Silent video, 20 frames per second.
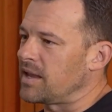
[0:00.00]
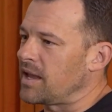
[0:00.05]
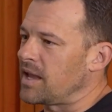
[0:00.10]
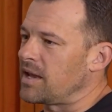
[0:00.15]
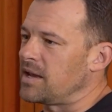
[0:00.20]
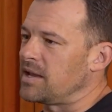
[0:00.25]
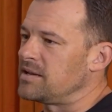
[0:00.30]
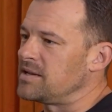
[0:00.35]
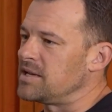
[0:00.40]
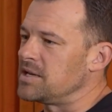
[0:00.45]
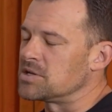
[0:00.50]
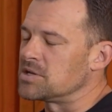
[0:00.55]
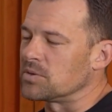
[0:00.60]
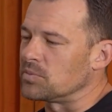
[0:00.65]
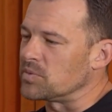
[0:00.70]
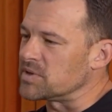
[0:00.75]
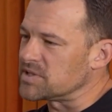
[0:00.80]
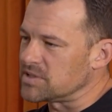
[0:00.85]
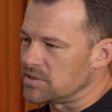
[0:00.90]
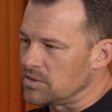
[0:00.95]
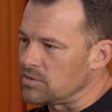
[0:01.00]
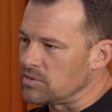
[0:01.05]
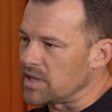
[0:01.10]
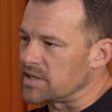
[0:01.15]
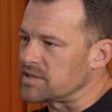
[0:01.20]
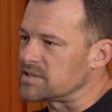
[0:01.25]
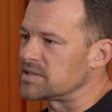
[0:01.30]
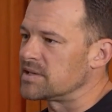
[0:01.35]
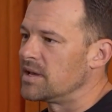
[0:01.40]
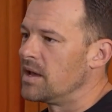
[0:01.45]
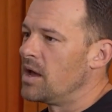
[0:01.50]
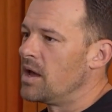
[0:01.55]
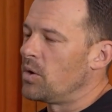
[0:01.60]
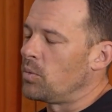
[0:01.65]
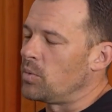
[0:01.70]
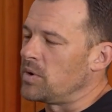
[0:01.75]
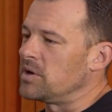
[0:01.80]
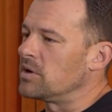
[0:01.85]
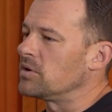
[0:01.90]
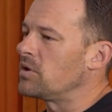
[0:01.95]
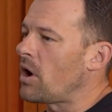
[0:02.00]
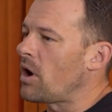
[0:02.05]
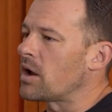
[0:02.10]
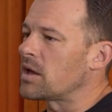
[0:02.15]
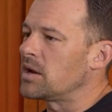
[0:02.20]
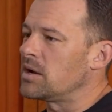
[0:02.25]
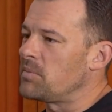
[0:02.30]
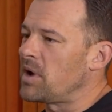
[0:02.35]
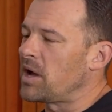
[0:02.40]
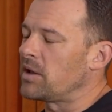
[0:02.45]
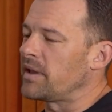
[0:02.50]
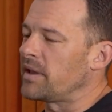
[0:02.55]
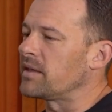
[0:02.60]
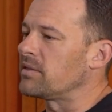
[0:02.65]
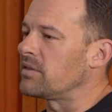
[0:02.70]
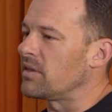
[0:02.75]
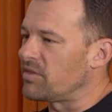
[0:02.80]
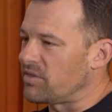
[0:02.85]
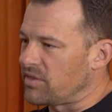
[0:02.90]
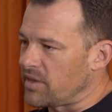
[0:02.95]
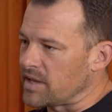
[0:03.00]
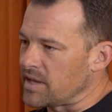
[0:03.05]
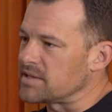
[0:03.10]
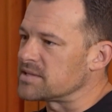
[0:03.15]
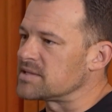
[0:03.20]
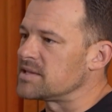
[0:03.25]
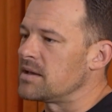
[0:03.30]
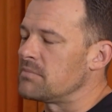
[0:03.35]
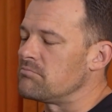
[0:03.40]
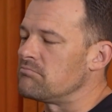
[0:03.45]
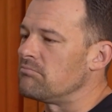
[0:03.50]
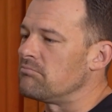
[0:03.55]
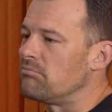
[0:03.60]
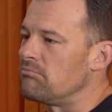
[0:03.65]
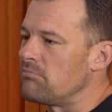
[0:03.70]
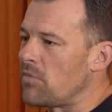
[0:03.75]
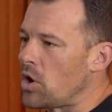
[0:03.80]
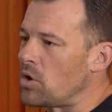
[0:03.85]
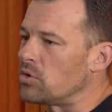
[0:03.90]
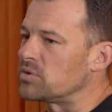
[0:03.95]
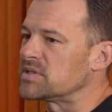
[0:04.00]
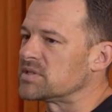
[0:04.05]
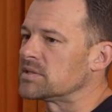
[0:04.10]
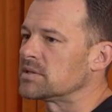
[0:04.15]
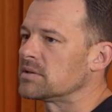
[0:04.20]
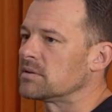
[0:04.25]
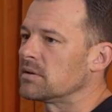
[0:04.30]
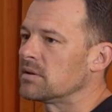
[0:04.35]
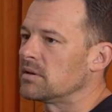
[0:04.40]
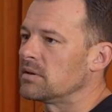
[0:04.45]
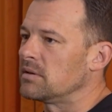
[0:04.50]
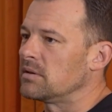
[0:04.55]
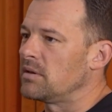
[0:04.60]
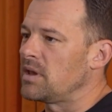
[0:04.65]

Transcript: I think any teacher with students. When you're talking about like the things that most